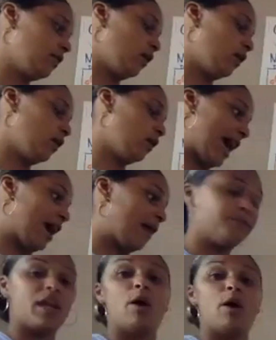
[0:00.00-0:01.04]
well, now
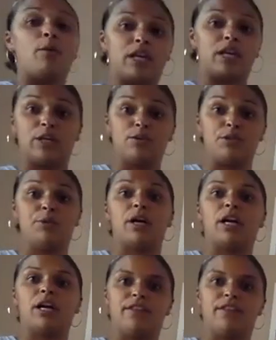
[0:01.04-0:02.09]
we're going to go to
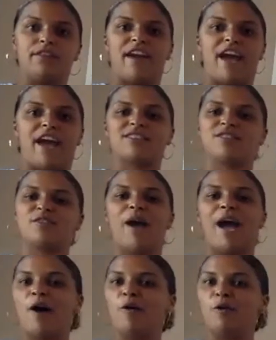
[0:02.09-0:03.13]
our other facts. So
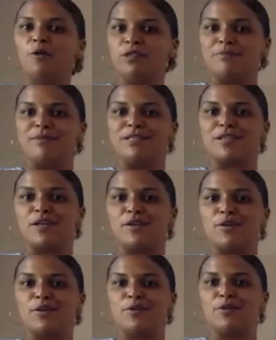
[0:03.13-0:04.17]
how old is Miss
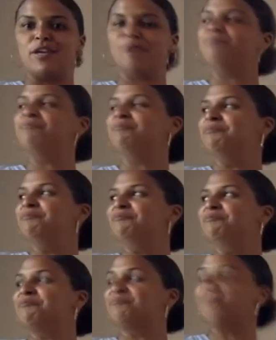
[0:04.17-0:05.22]
Gardonia? This
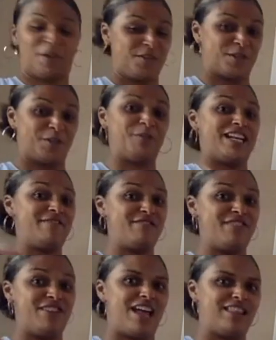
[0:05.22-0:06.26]
is a good one. I did
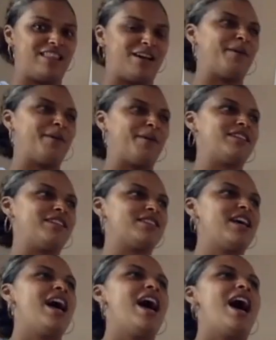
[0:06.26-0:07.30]
not thought about this.
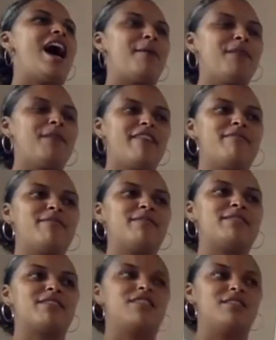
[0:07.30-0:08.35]
I'm going to have Miss
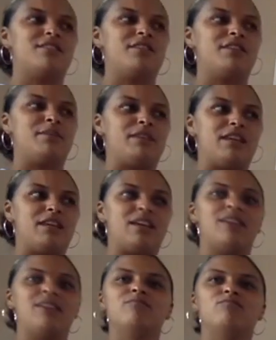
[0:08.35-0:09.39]
Gardonia be,
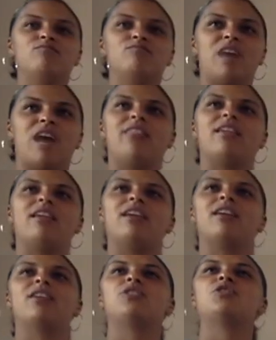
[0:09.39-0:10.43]
I think,
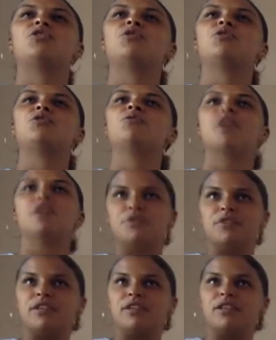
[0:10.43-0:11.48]

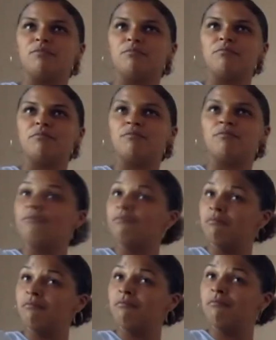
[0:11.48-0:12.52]

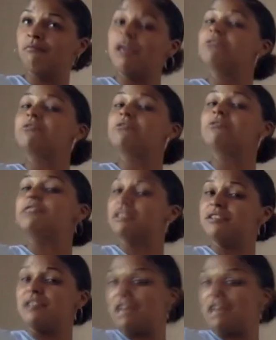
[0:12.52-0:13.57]

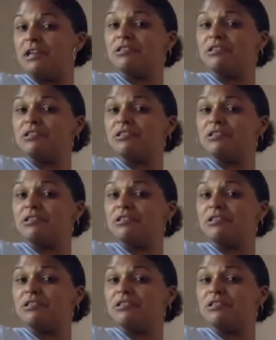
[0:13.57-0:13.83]
268